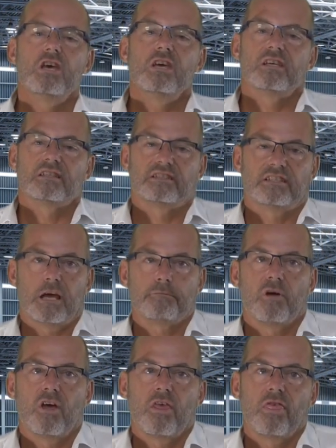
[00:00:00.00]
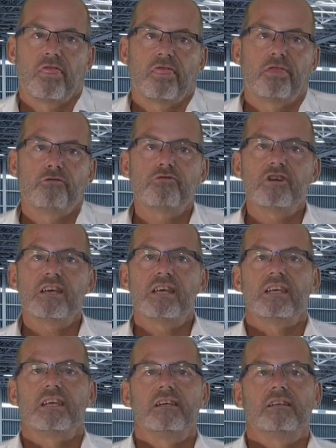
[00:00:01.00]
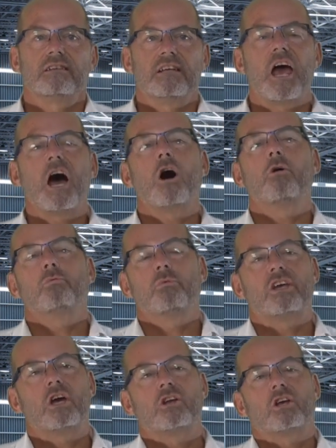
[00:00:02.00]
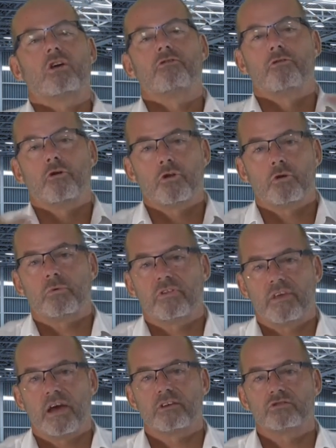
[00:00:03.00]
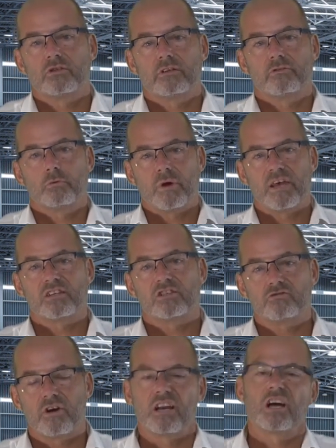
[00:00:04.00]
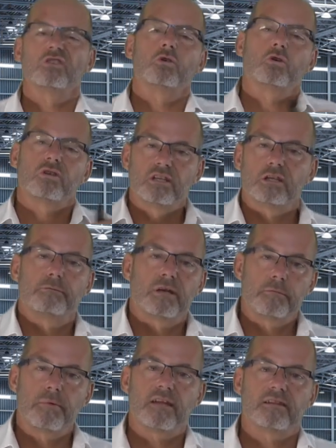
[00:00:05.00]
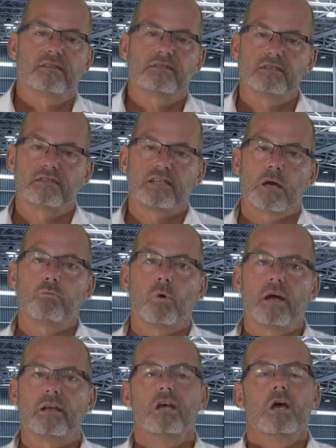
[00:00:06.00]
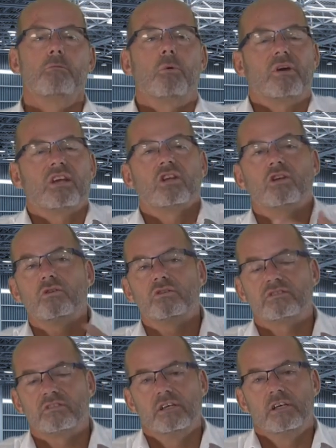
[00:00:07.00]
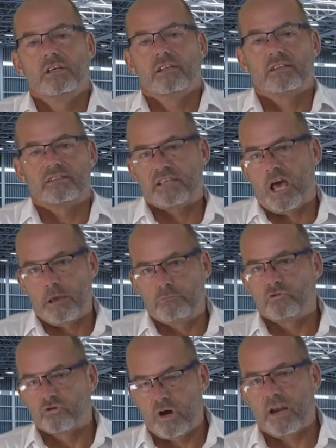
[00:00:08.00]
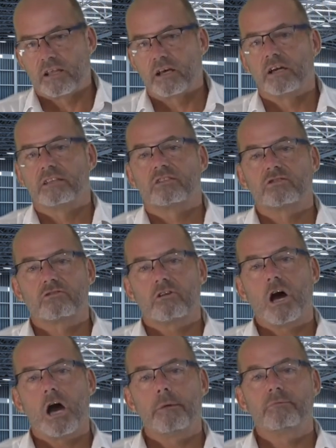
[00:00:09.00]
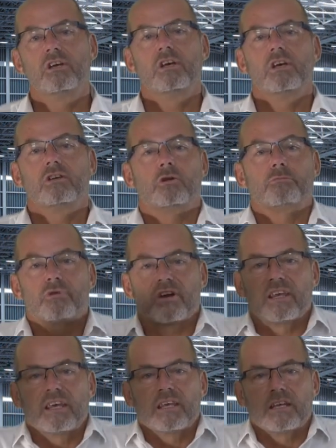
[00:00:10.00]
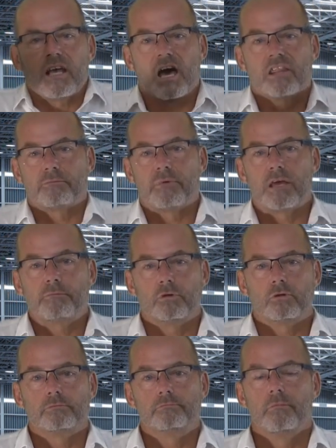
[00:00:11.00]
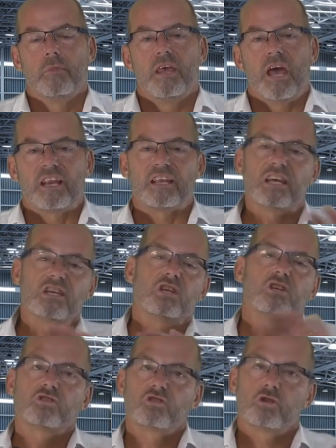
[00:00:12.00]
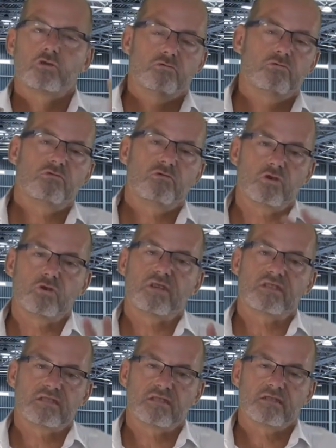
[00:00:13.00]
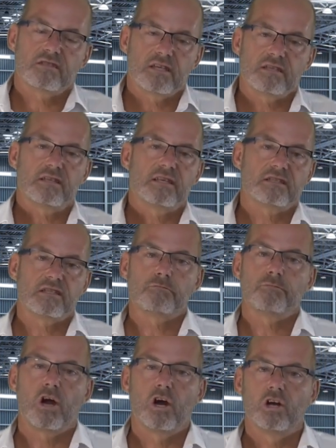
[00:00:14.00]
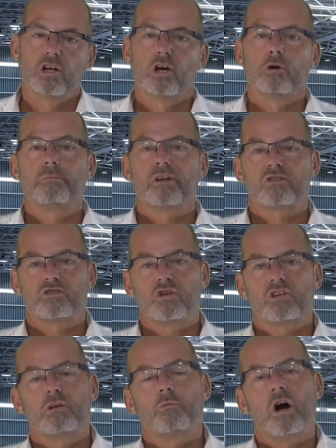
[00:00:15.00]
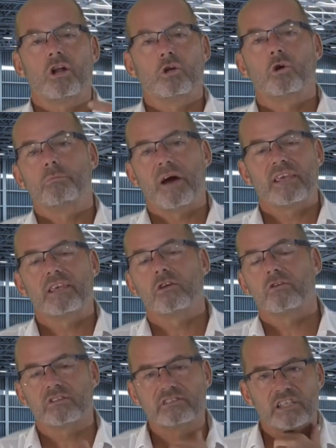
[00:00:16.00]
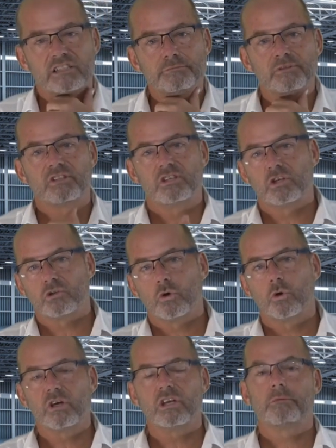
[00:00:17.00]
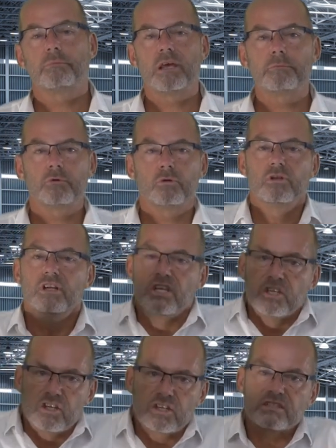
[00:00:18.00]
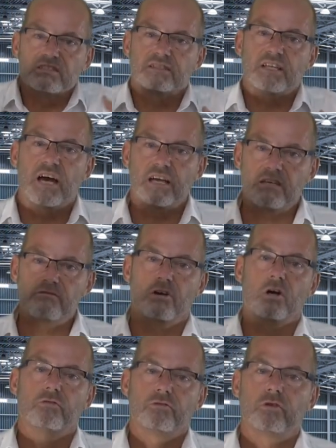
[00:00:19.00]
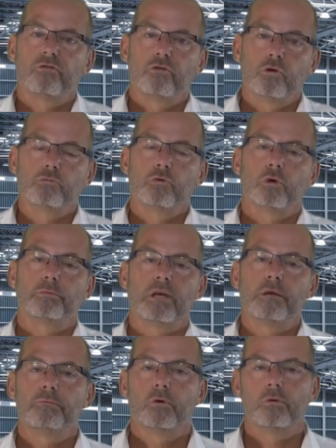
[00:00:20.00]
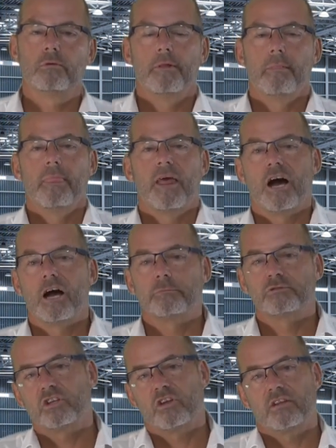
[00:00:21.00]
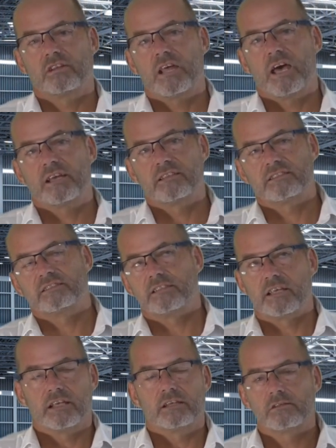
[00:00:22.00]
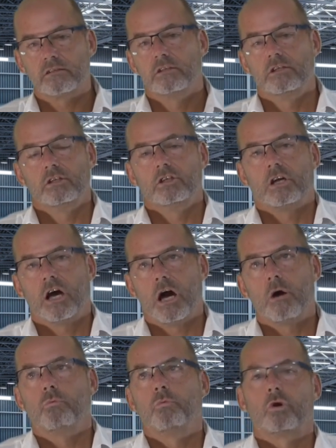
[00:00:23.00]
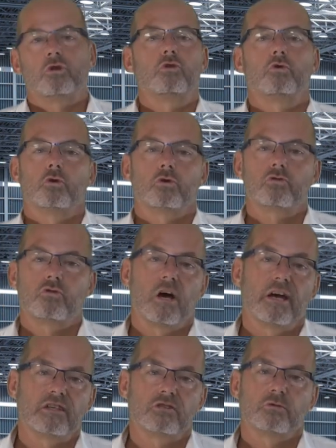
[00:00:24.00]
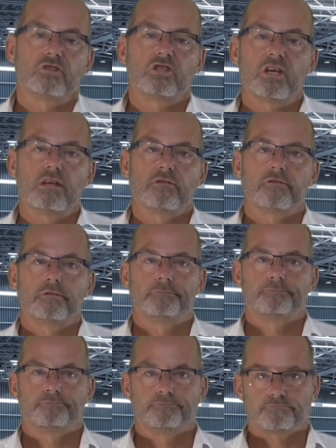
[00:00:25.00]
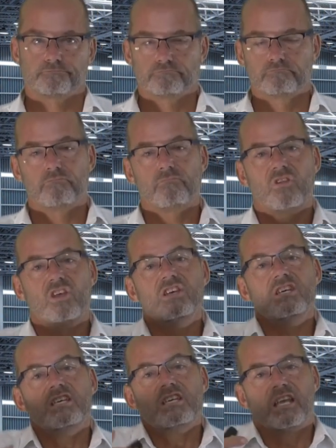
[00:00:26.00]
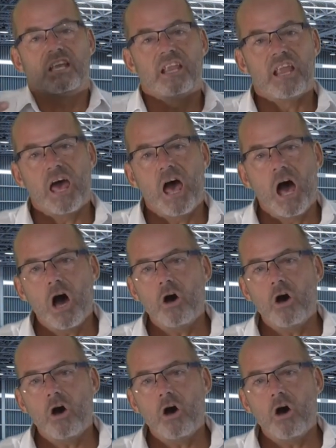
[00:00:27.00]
Step three. Now we're going to go further with our sort of awareness training. I talked a little bit about this in step one, but we're going to use the same training I described to bring in other people. And again, you can do this, these things in parallel, but certainly while you're making your assessment and you're talking to people, you can start involving a few more people so that they understand what you're trying to achieve. Now